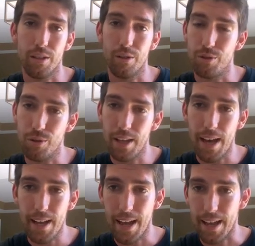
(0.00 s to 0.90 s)
you do
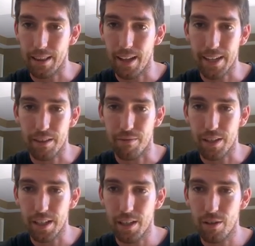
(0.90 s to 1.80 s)
that and like the
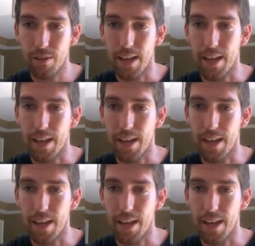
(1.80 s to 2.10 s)
video